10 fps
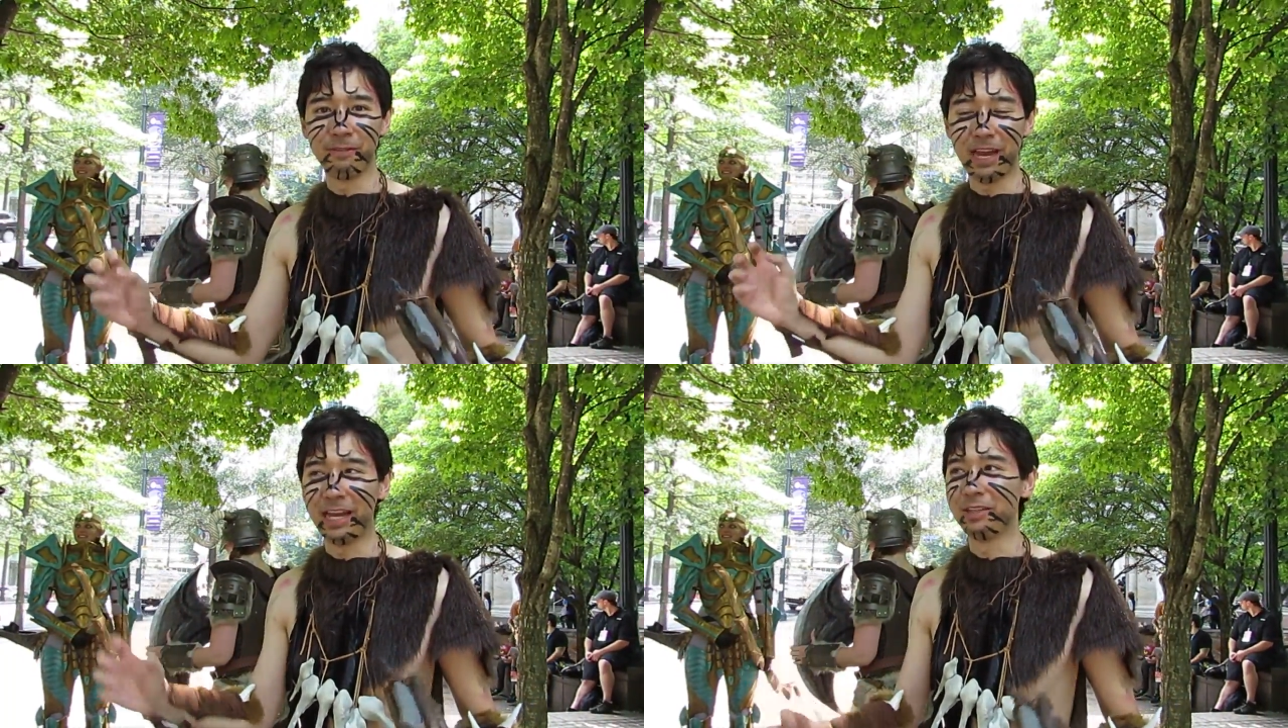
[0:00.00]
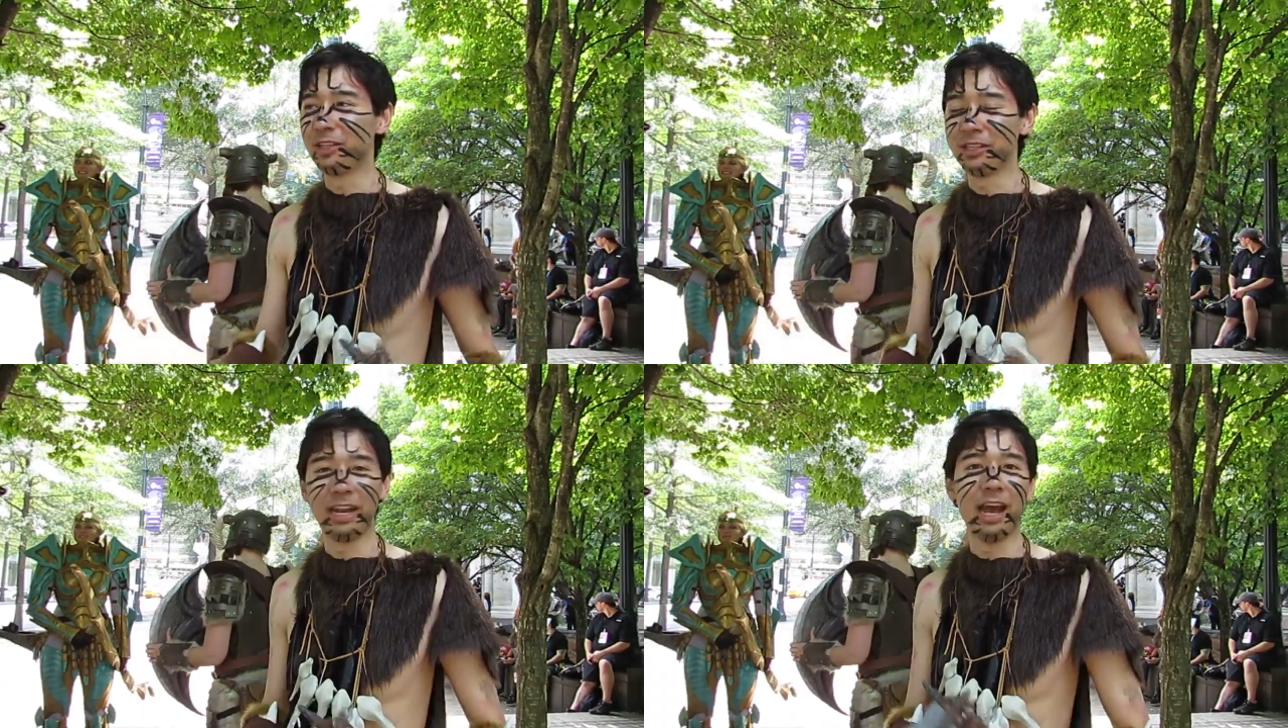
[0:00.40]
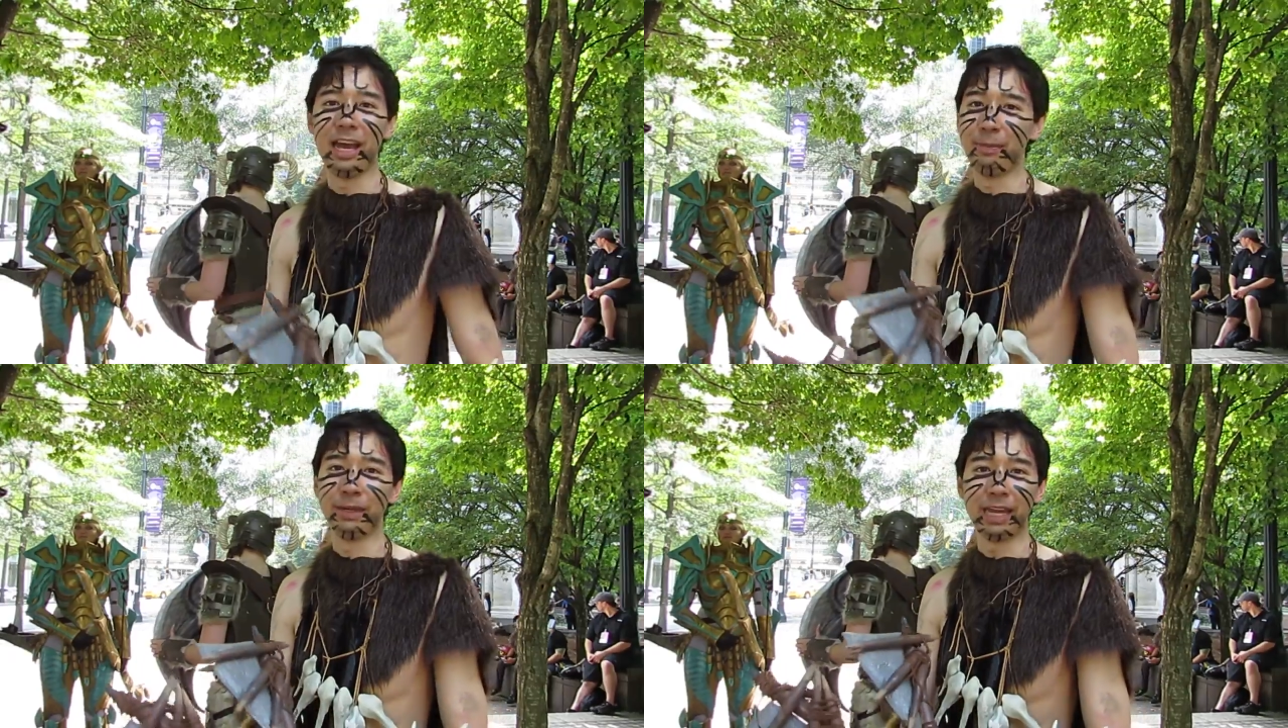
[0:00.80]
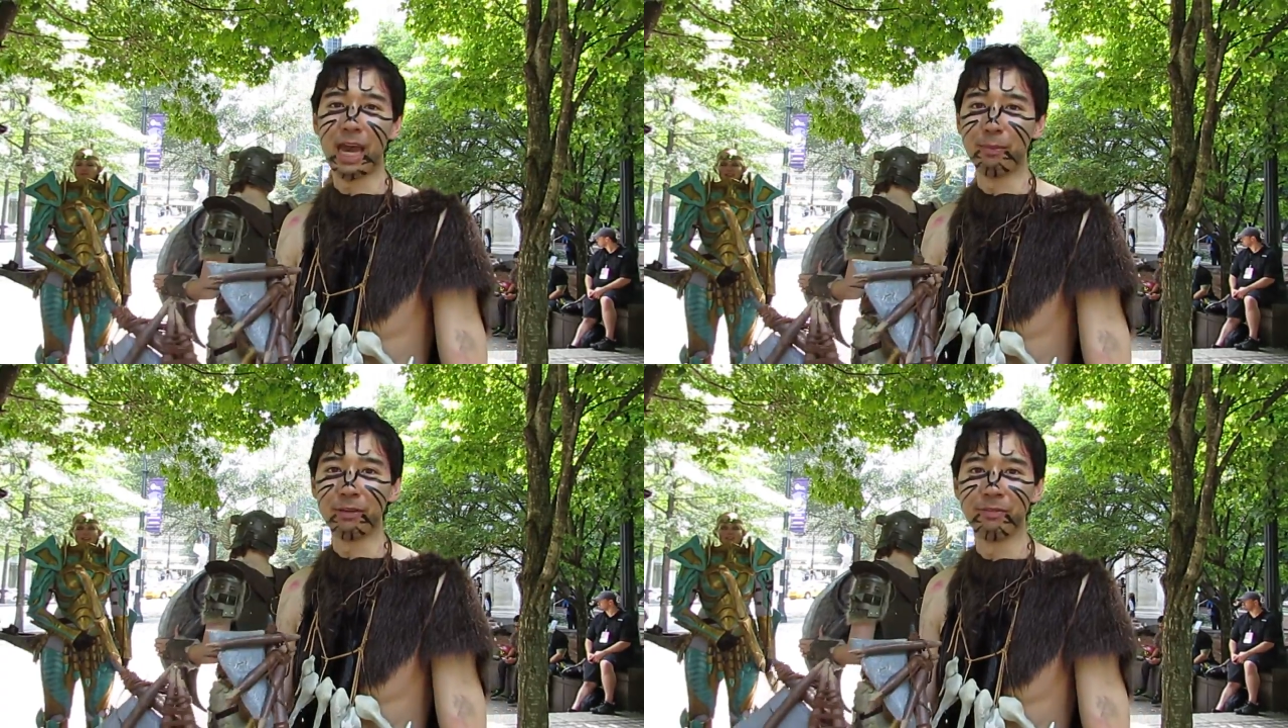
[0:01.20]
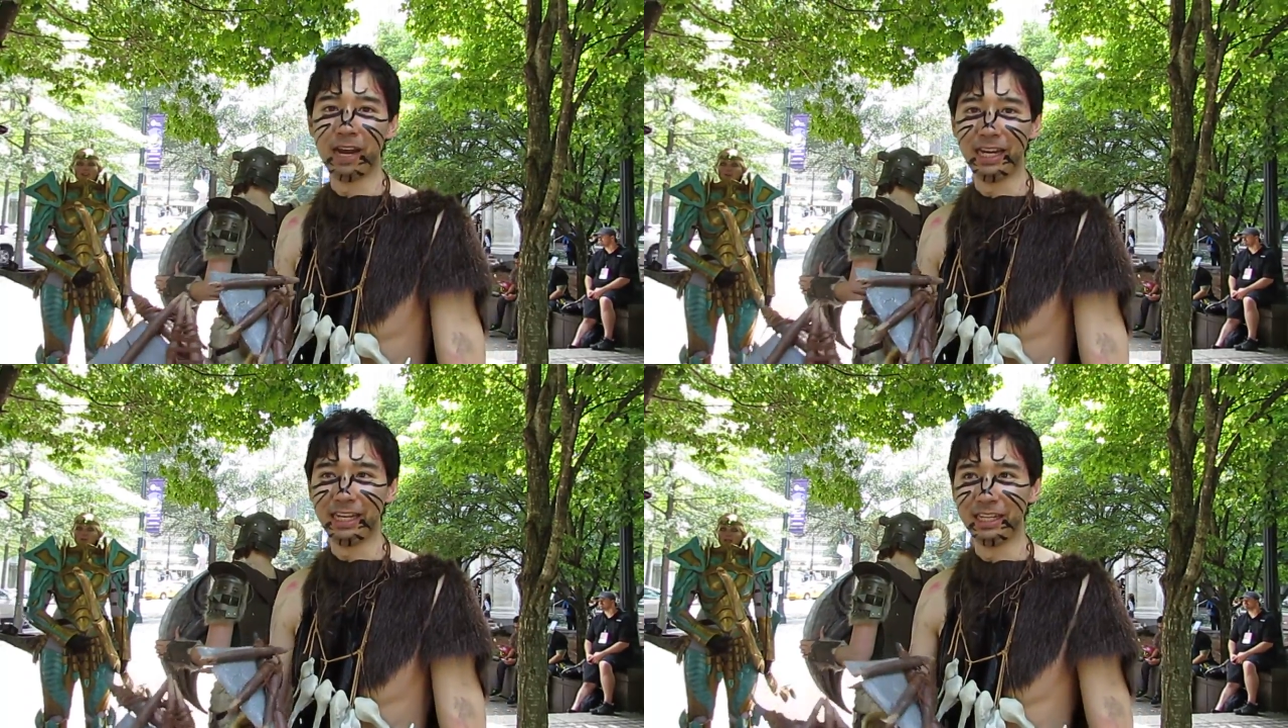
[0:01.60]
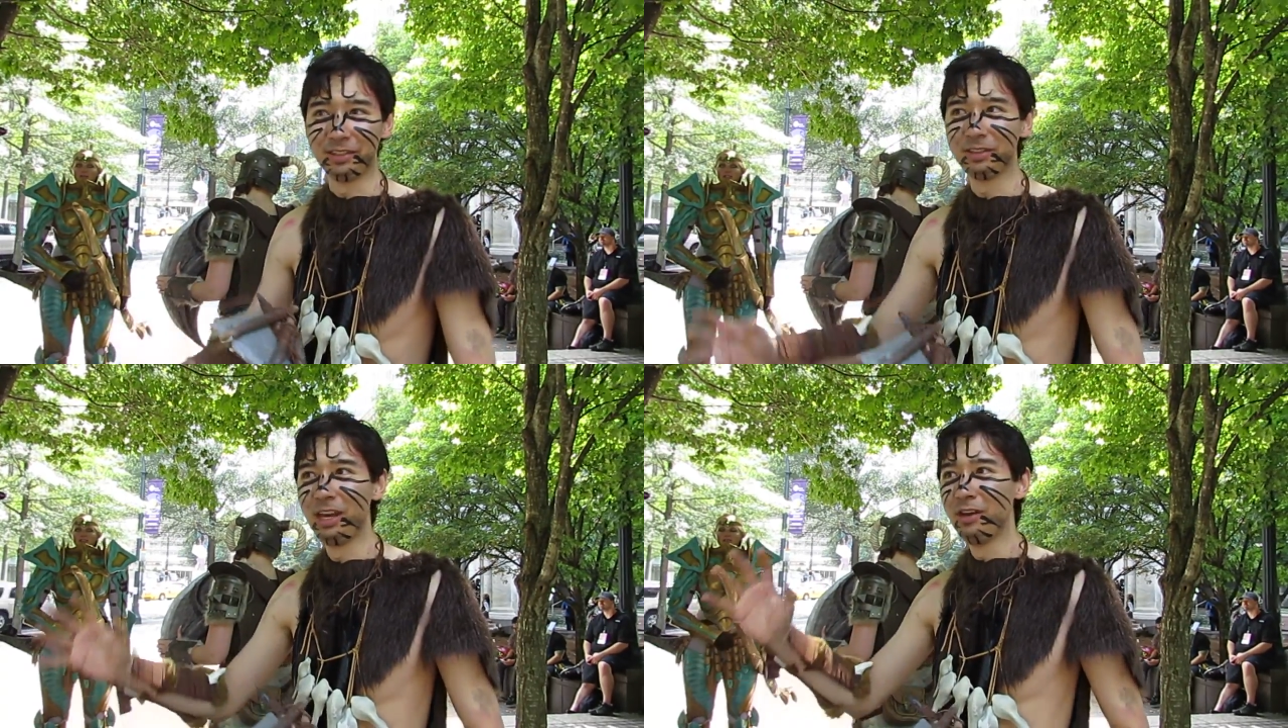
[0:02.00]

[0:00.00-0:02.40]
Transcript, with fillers: and it's just an epic, epic fight in this